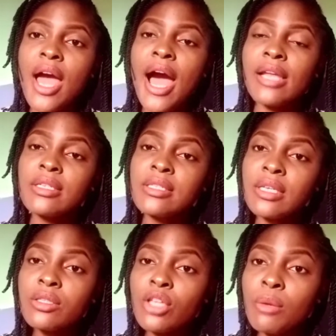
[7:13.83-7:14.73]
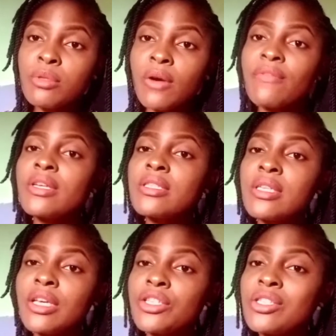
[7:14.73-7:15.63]
And the symptoms of it
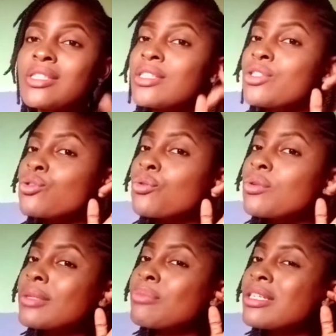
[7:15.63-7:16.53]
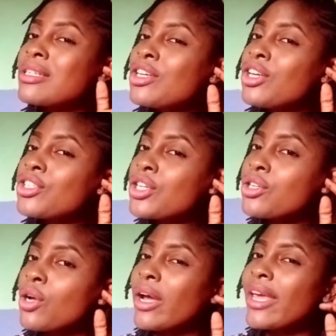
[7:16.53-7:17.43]
is you'll be itching
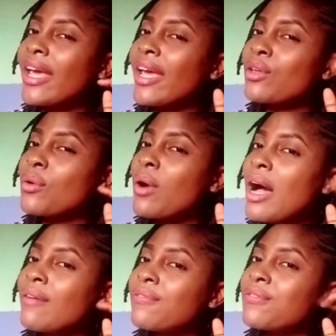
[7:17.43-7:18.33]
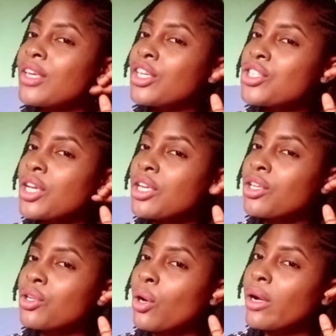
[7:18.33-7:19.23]
your ear, you have itching
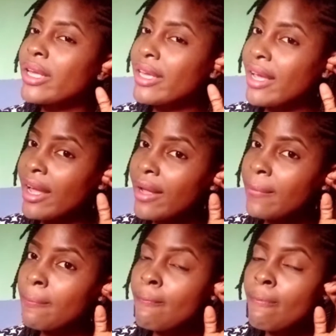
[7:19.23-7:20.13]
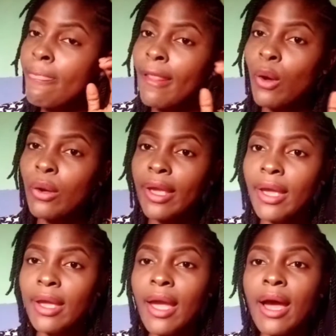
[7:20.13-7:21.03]
in your ear,
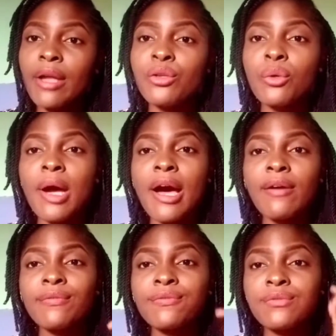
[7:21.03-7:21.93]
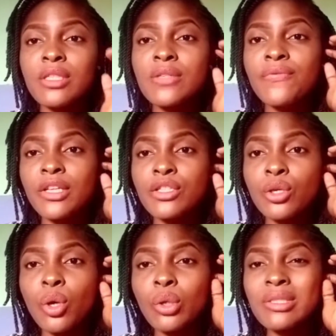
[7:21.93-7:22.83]
okay, and you have this
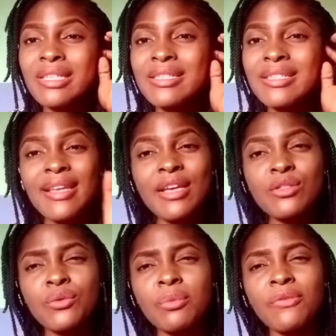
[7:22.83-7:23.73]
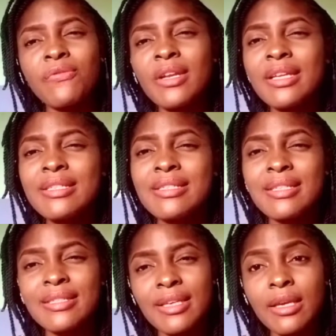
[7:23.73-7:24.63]
vertigo, dizziness, you'll be feeling
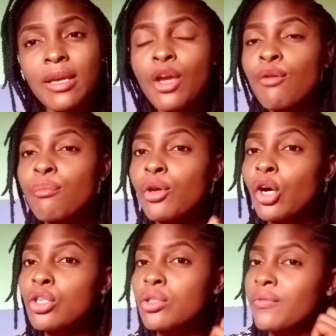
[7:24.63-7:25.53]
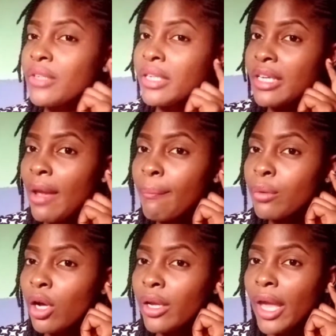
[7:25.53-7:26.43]
dizzy because of the ear
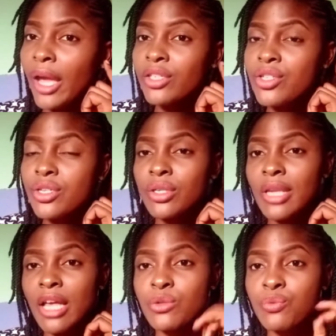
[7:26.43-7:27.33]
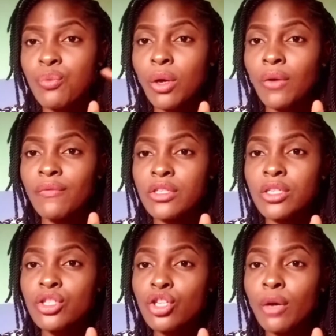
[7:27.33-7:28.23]
blockage. That's one of the
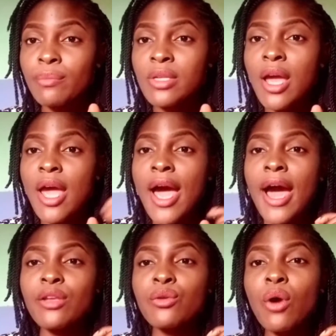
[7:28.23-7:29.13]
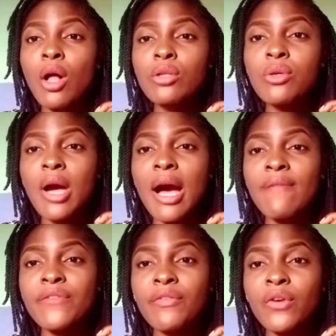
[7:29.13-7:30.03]
symptoms. And you also
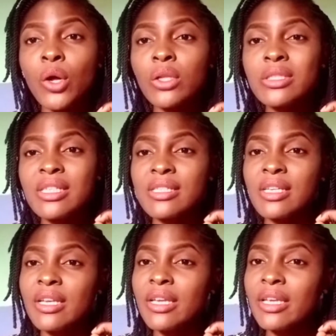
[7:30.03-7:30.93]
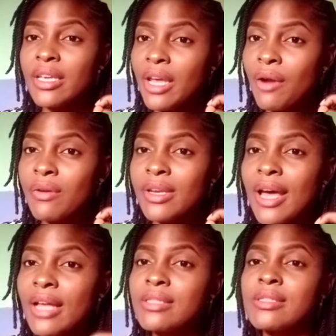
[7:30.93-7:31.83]
have difficulties in hearing,
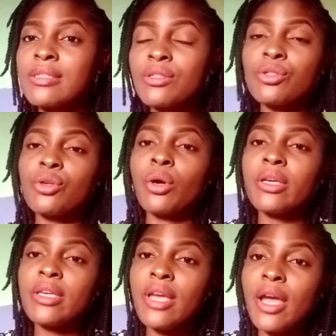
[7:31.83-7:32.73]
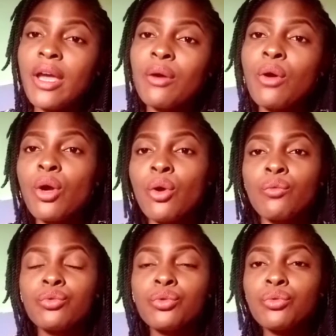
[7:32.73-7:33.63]
that's your ear,
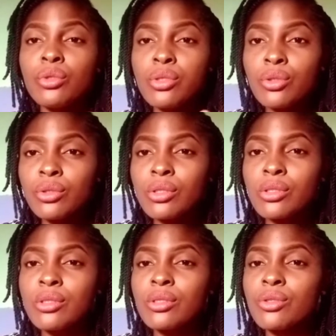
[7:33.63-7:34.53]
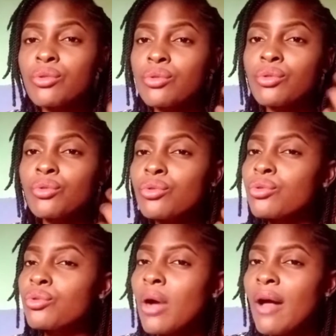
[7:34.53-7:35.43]

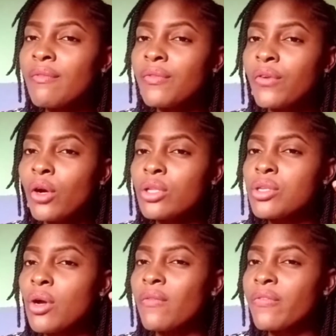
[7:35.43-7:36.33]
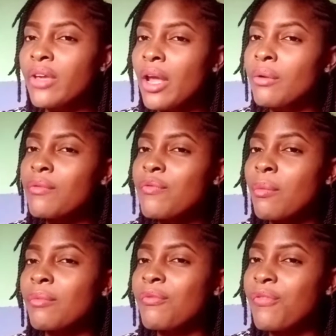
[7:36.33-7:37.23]
you have difficulty of hearing
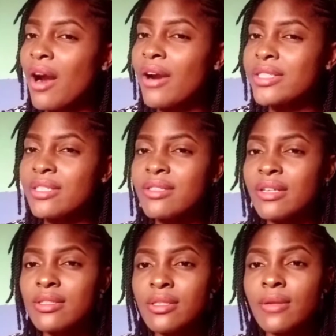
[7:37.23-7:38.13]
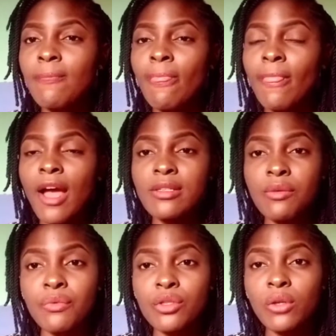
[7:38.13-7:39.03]
from far distance as a
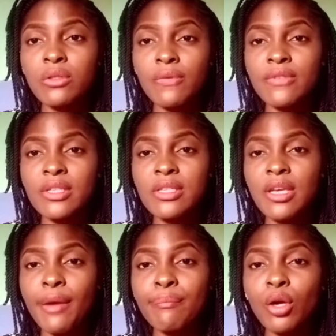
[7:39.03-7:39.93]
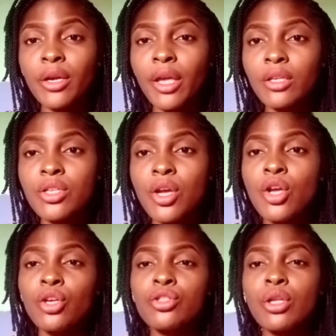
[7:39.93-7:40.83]
result of this ear blockage.
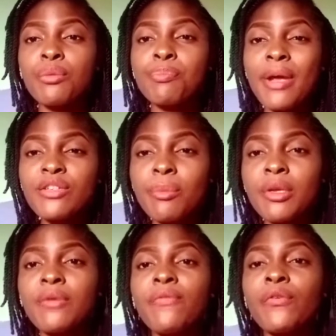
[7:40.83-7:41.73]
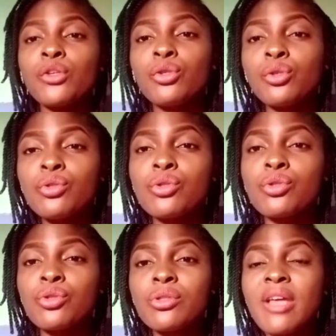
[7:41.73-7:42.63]
So the best remedy for you to
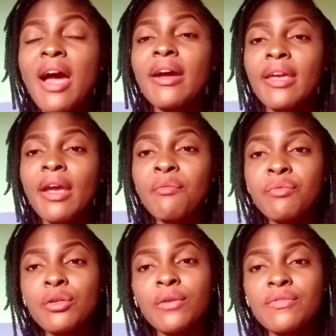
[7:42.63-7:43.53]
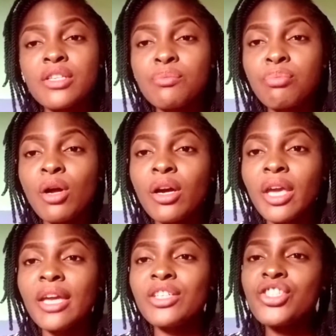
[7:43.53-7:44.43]
use and get rid of this
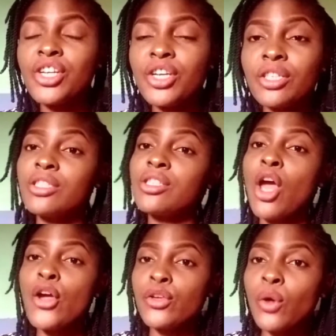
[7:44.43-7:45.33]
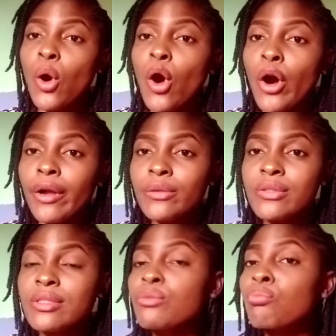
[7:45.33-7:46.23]
blockage is your oils,
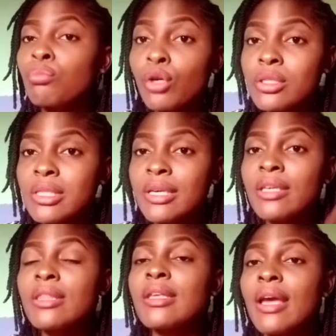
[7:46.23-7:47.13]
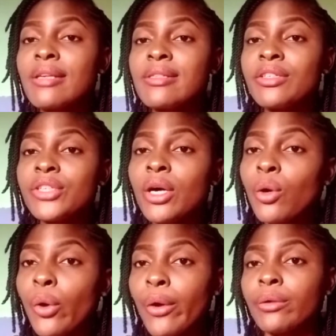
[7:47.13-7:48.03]
mostly the
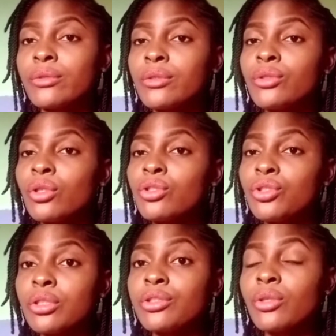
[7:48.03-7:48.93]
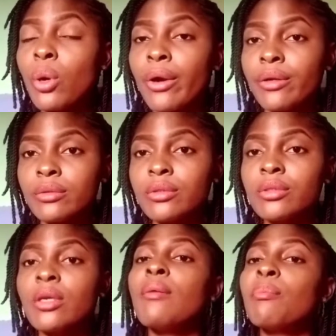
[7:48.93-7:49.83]
essential oils, not just oils,
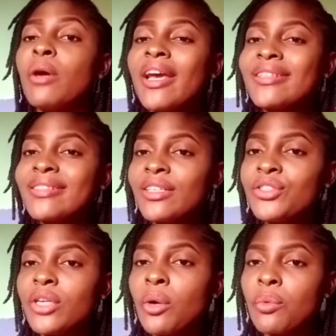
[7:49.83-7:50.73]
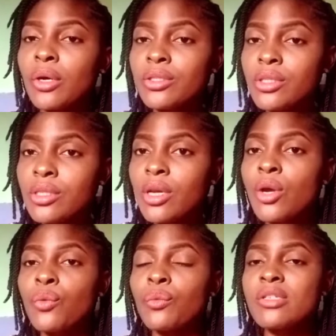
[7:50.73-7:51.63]
but essential ones,
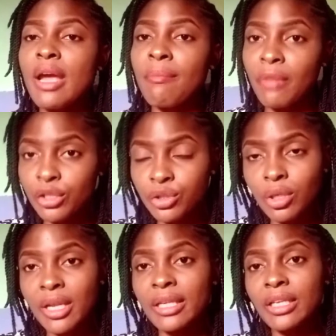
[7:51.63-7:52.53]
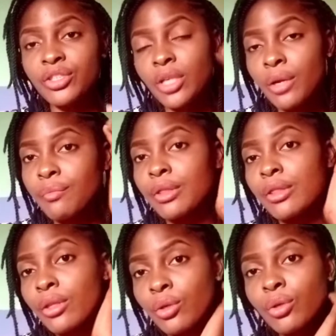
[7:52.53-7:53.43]
which I mentioned and I shared with
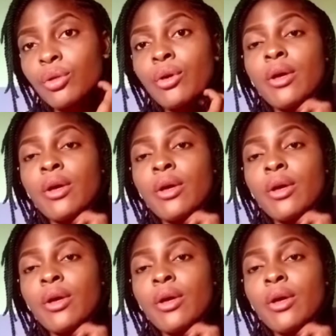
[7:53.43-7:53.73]
you.